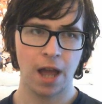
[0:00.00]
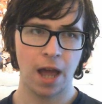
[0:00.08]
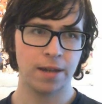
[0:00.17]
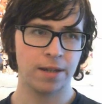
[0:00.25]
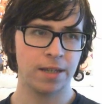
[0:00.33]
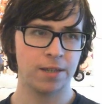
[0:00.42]

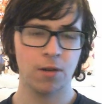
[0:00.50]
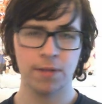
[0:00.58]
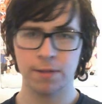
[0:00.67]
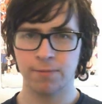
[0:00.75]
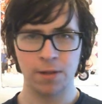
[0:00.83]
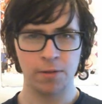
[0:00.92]
and his
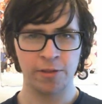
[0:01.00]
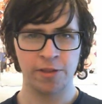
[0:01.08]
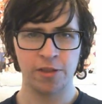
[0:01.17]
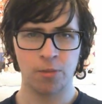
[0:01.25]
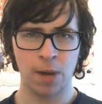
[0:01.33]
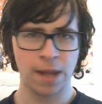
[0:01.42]
only real
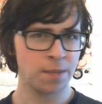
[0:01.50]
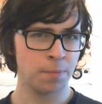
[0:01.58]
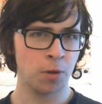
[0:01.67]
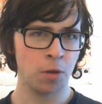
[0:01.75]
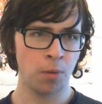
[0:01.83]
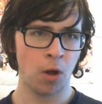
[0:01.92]
threat to
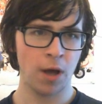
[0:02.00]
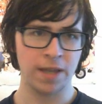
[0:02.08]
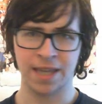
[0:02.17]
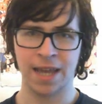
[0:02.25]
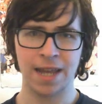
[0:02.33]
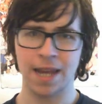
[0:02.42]
Paul Blart
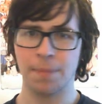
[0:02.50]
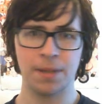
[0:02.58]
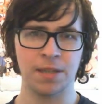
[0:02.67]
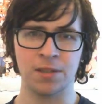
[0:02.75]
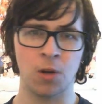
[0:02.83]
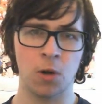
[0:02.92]
is
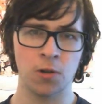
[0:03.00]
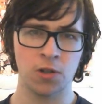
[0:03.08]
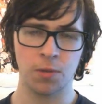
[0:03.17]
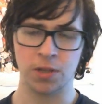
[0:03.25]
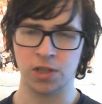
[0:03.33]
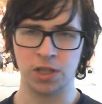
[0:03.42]
kidnapping his
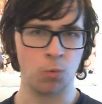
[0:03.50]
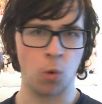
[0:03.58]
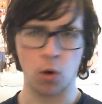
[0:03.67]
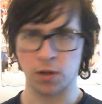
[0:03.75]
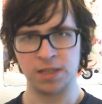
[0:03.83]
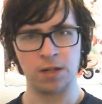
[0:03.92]
daughter when she
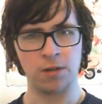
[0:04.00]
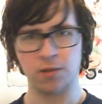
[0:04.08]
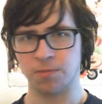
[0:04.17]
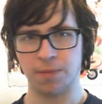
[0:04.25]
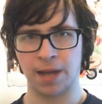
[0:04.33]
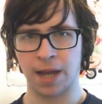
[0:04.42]
walks in on
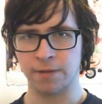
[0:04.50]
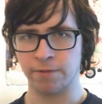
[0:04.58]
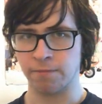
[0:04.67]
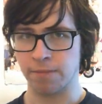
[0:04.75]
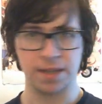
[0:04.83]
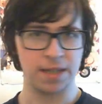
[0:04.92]
some kind
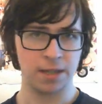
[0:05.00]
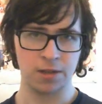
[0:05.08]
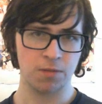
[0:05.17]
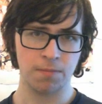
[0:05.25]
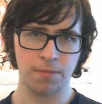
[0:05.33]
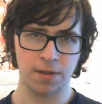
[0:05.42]
of a meeting or
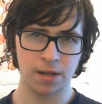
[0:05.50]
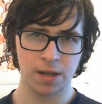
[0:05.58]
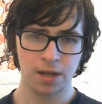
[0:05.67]
something.